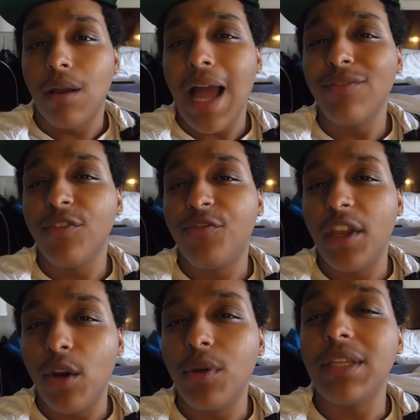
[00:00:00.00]
have a
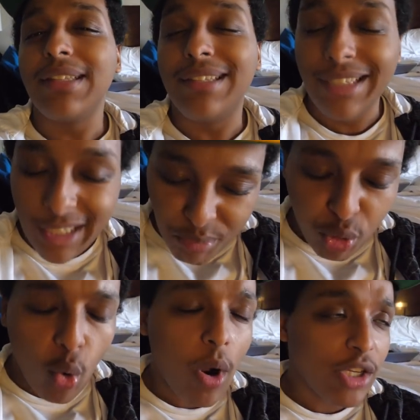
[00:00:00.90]
very deep
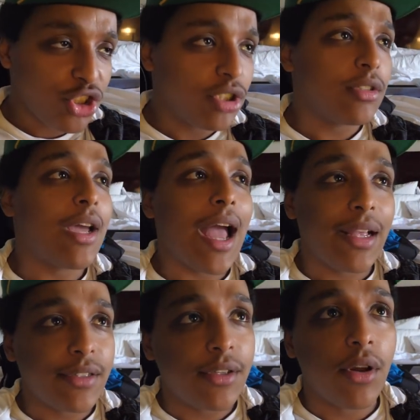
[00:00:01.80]
question to
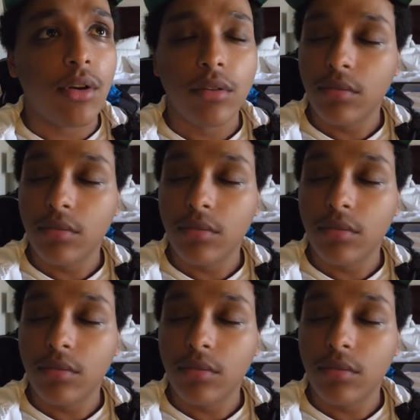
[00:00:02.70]
ask y'all.